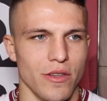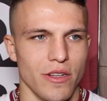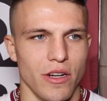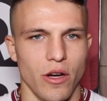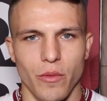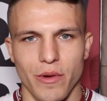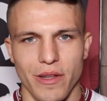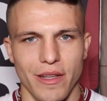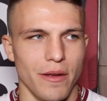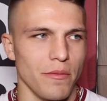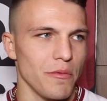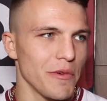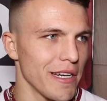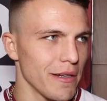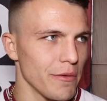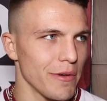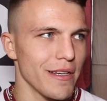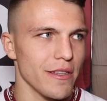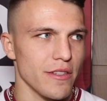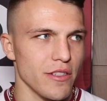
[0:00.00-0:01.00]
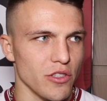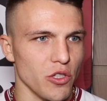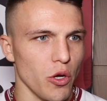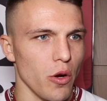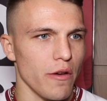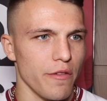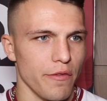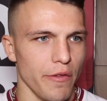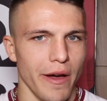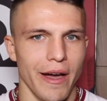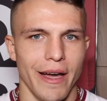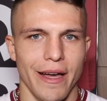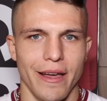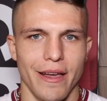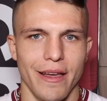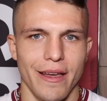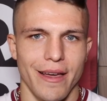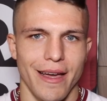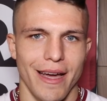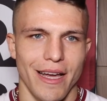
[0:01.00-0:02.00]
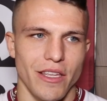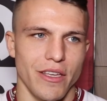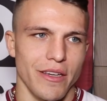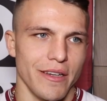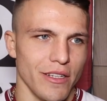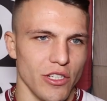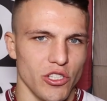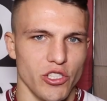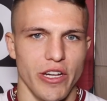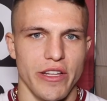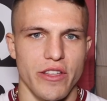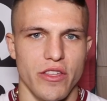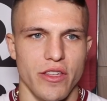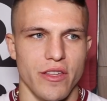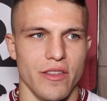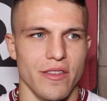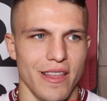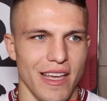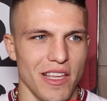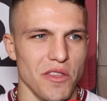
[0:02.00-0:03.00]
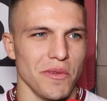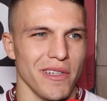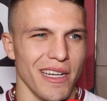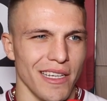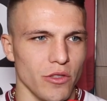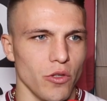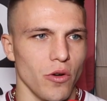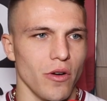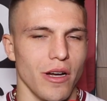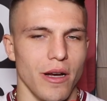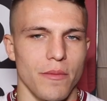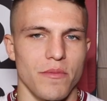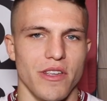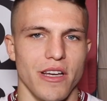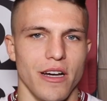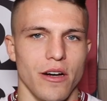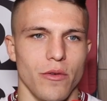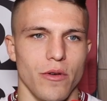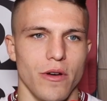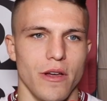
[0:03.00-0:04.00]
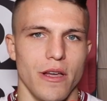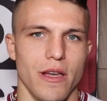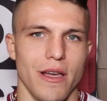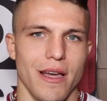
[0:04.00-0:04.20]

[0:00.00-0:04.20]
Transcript: When it's a dog fight and you're in the trenches, that's when that dog comes out.